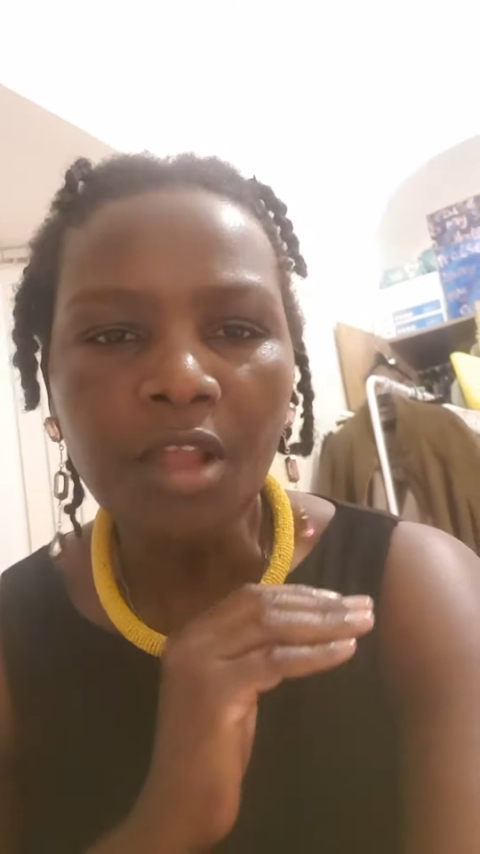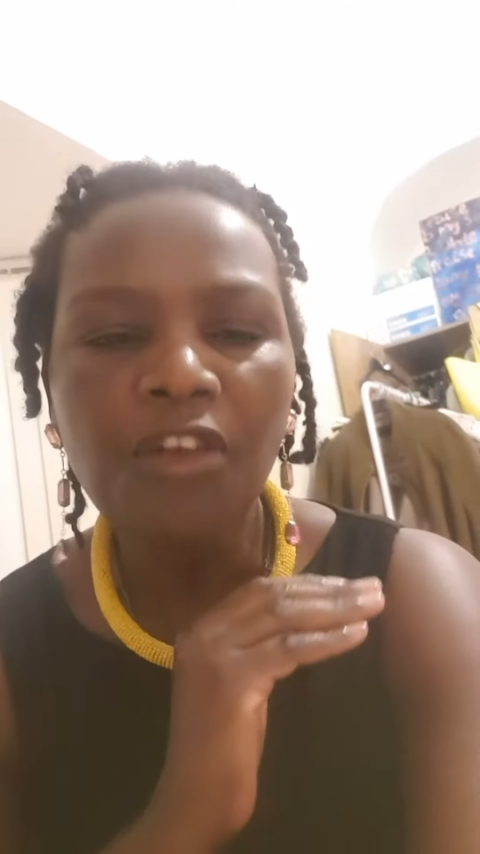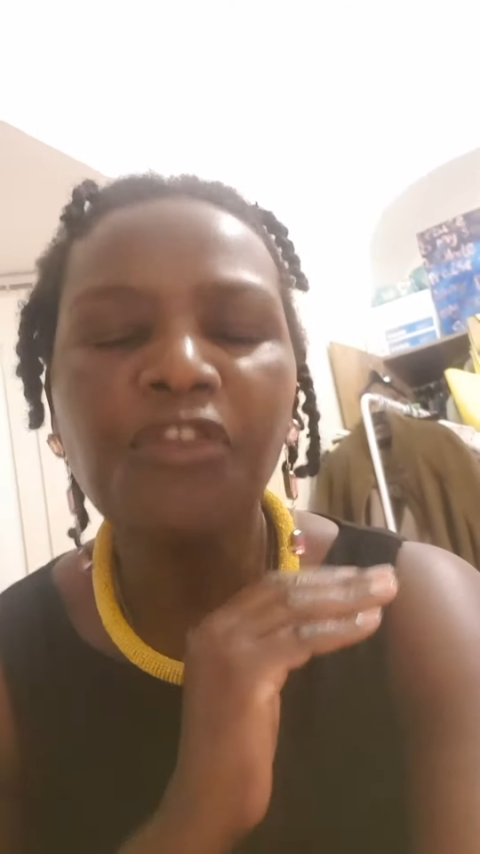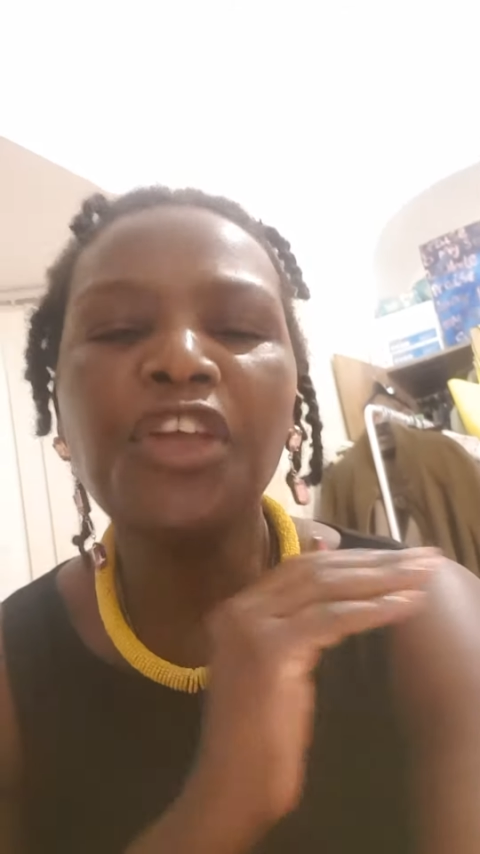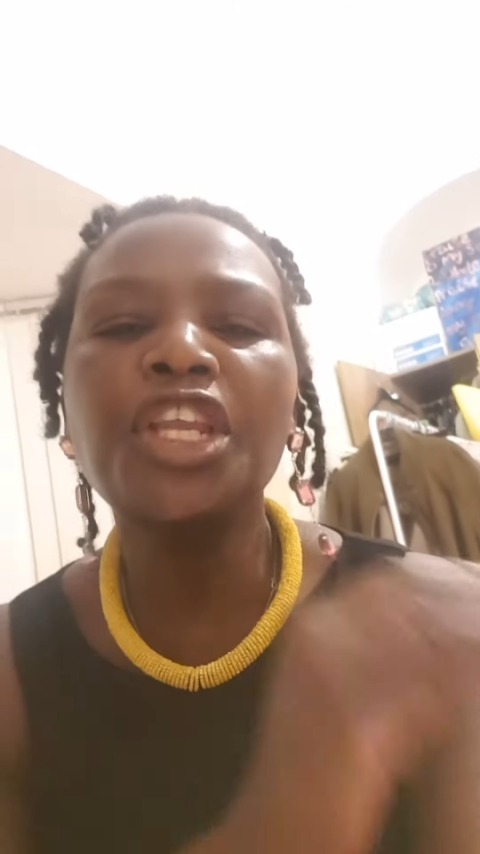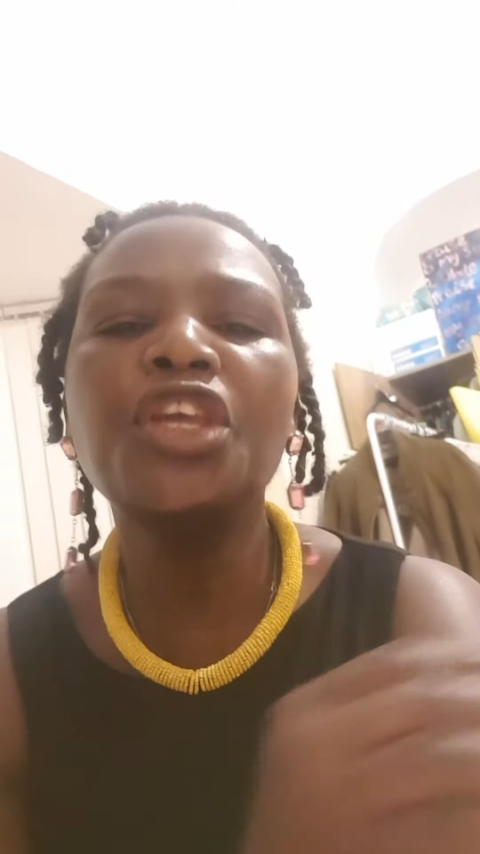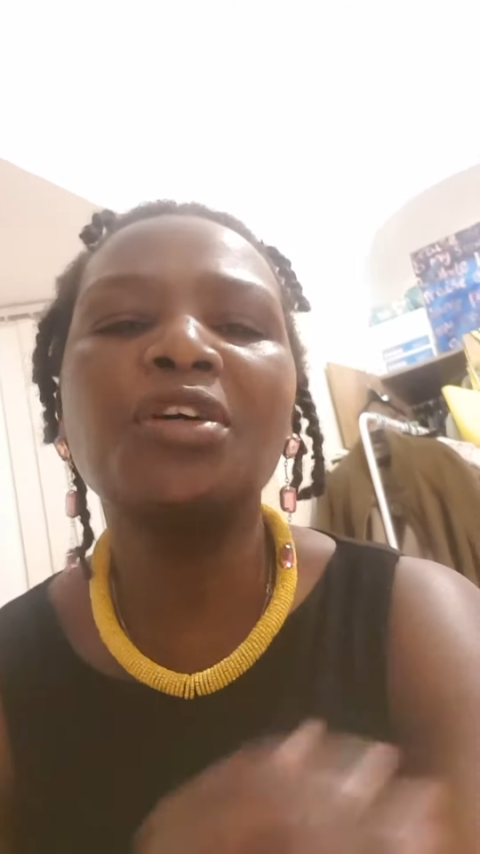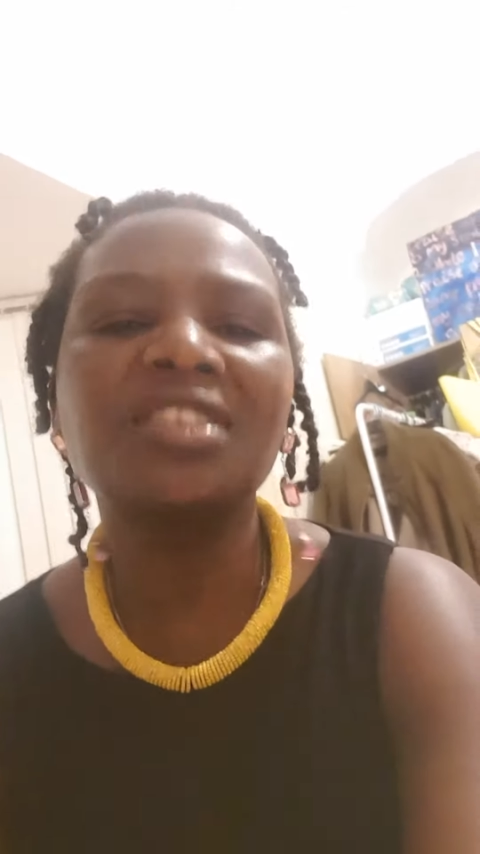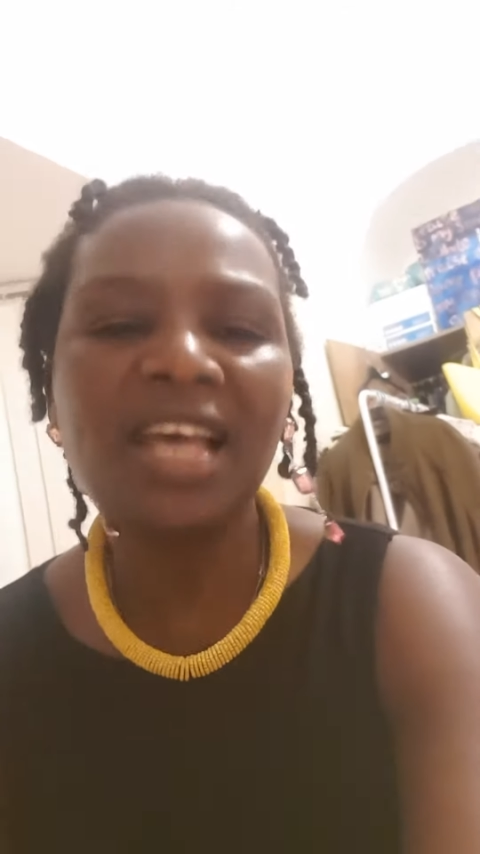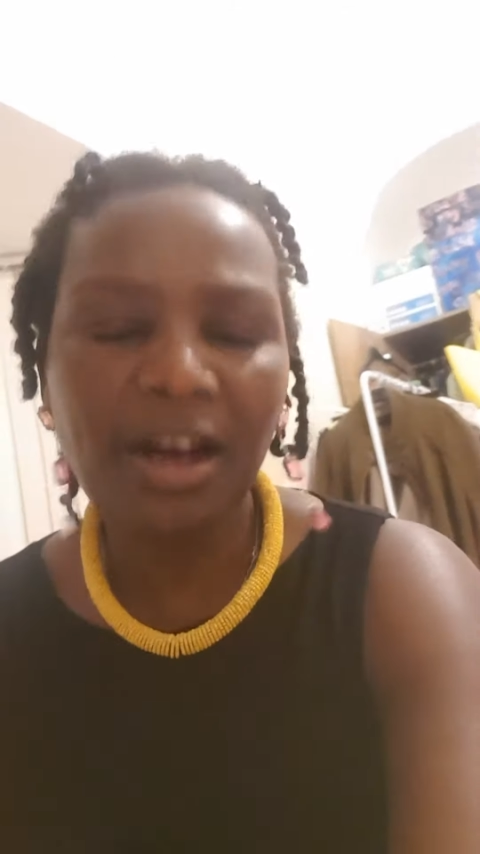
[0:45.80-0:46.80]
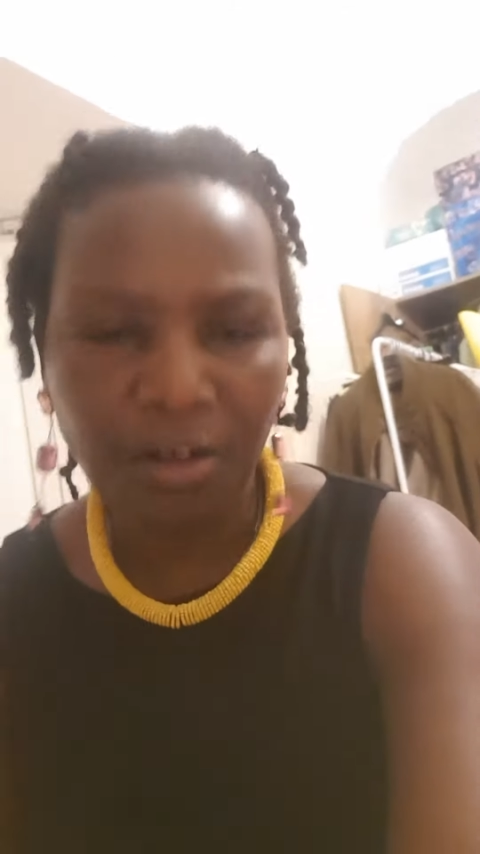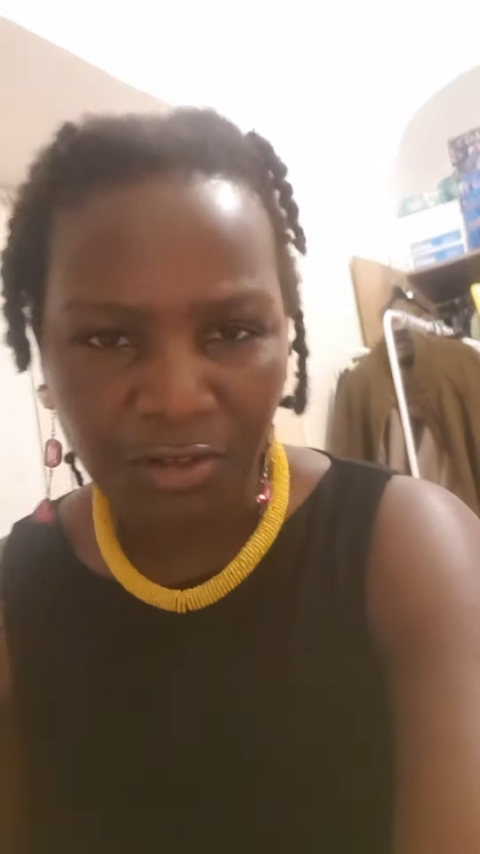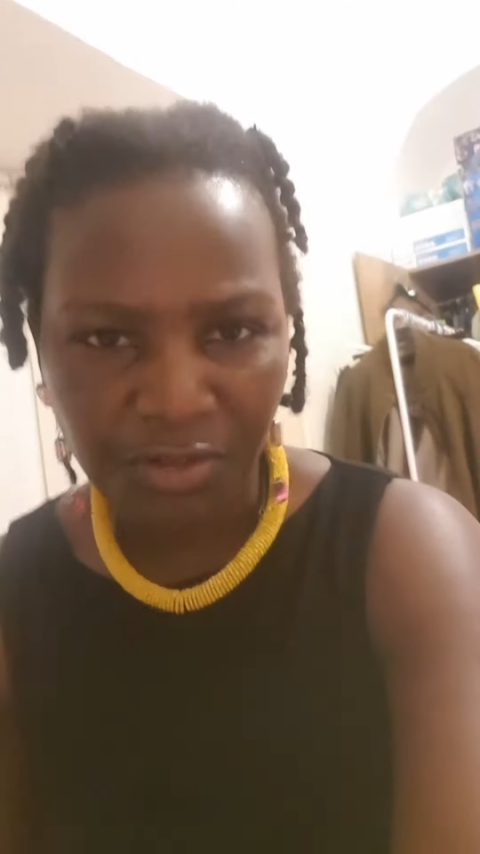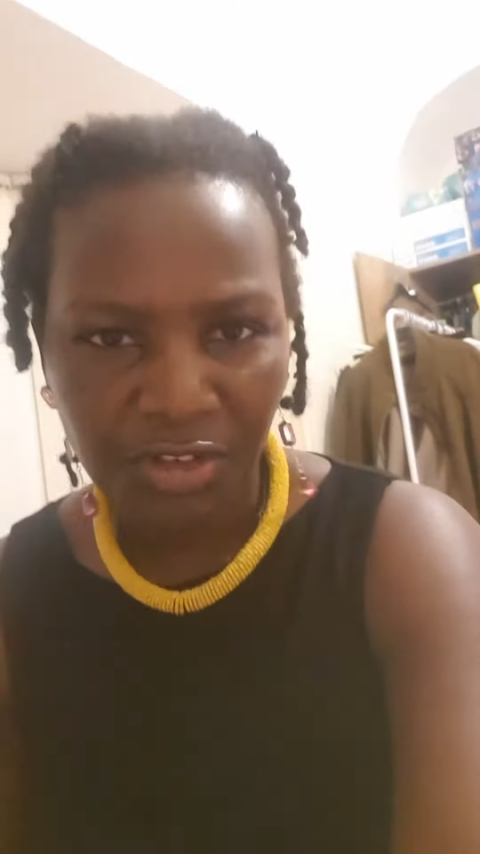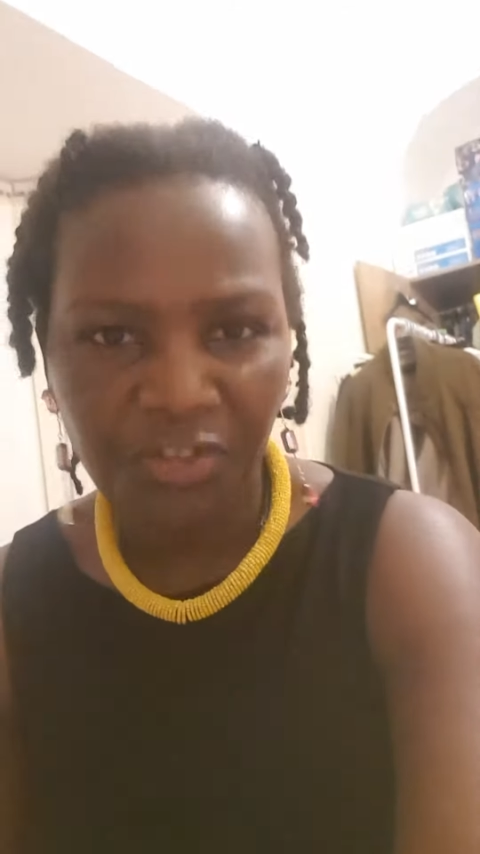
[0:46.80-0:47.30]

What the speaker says: Feed yourselves.